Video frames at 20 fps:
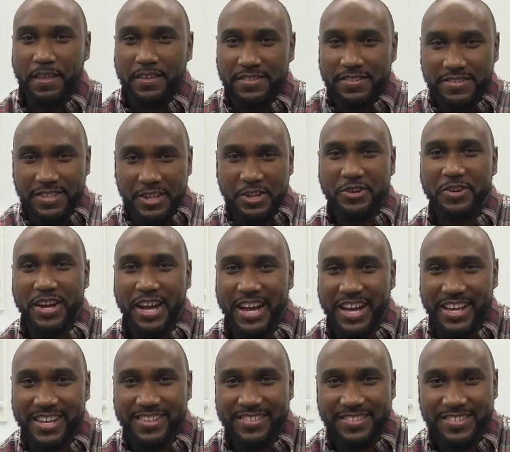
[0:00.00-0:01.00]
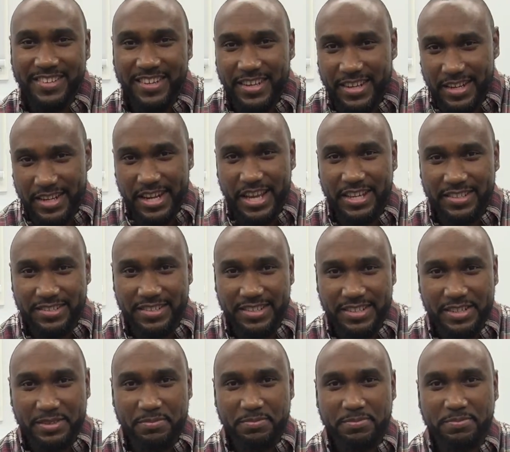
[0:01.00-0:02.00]
See you guys in the next
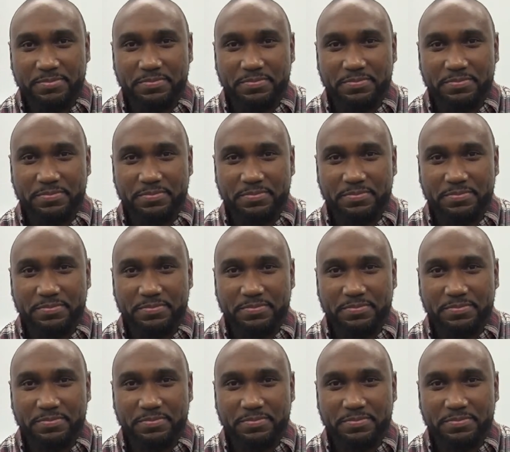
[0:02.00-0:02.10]
clip.